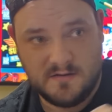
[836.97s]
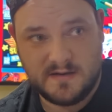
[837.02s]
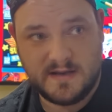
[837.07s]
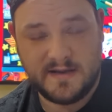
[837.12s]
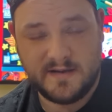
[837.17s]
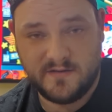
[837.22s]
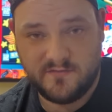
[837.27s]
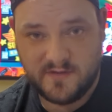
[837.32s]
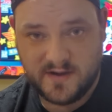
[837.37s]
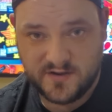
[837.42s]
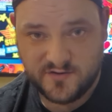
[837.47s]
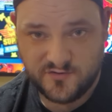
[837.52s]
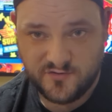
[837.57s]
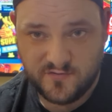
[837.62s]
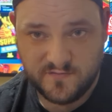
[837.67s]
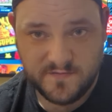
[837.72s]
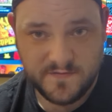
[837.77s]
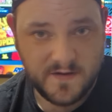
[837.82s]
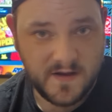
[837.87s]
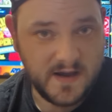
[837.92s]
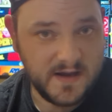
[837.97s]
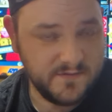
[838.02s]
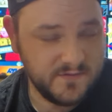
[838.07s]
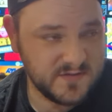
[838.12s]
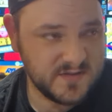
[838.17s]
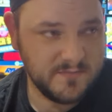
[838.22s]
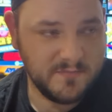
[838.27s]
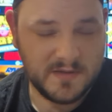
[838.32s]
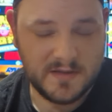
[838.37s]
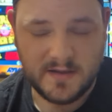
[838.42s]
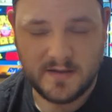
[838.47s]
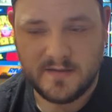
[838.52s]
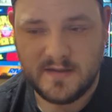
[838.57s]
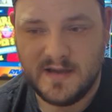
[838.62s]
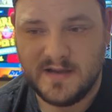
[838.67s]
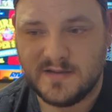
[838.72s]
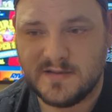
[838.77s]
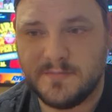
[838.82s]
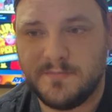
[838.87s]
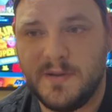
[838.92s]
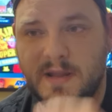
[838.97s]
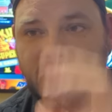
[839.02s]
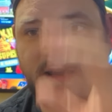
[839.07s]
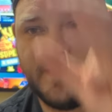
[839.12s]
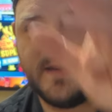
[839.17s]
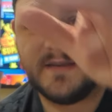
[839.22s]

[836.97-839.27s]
getting a Retron 5 or something like that to play